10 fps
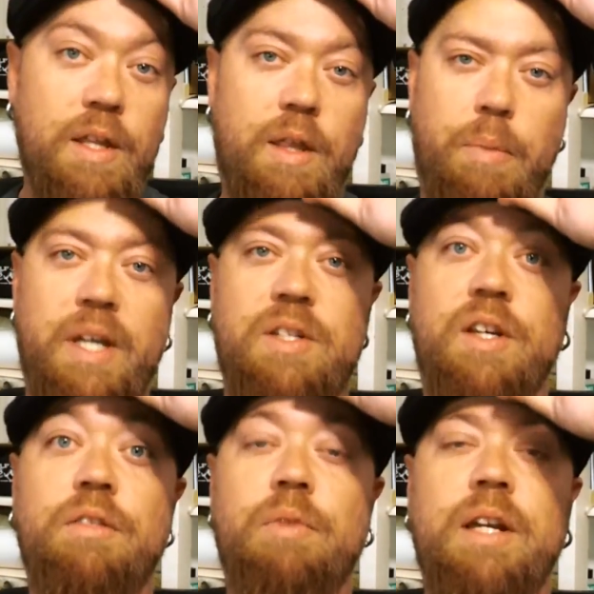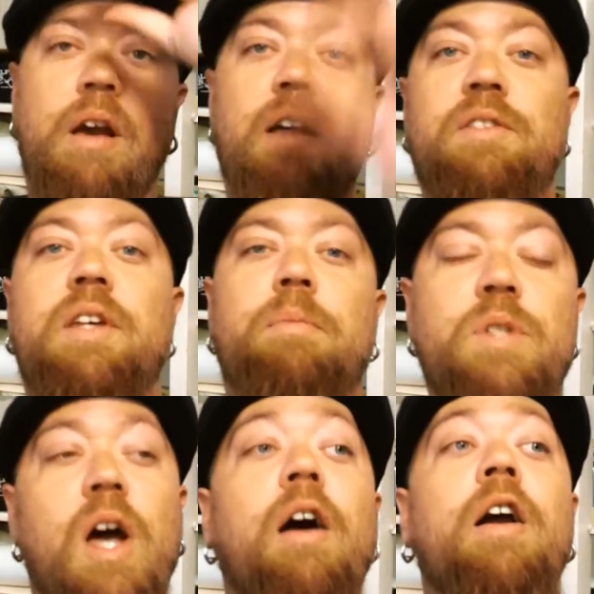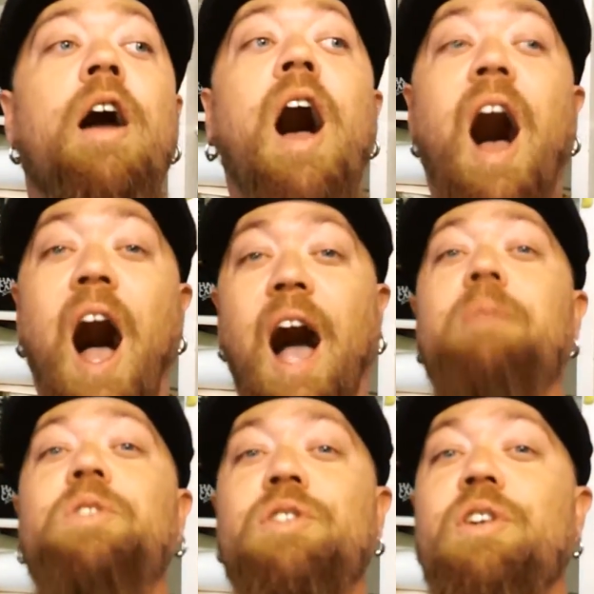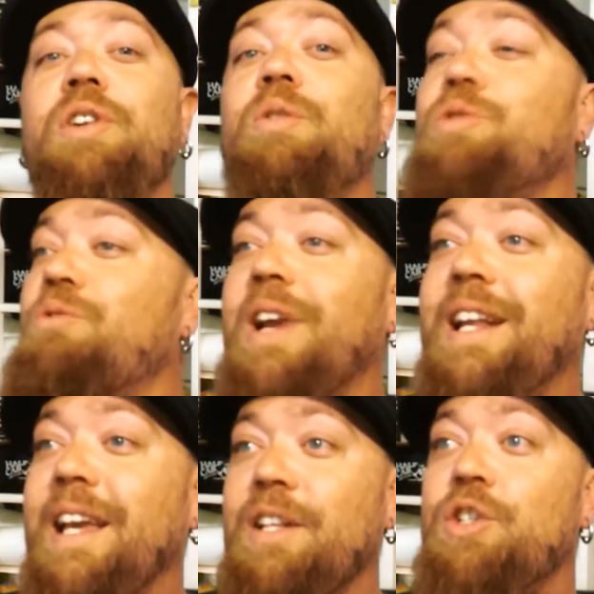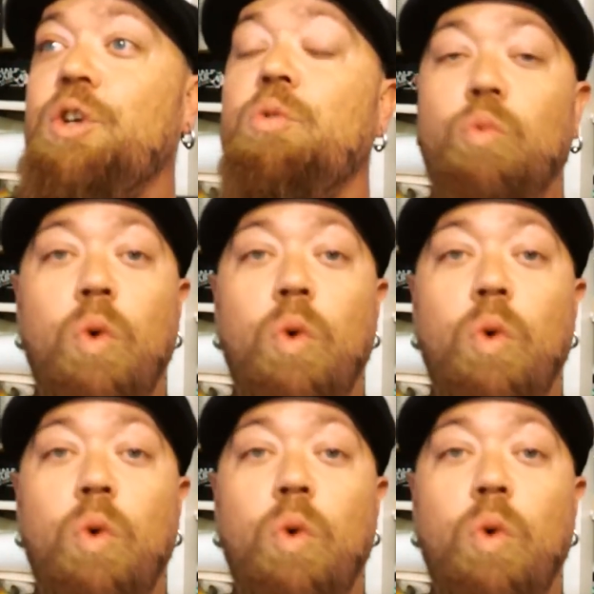the basic three concepts are i'm just going to go straight into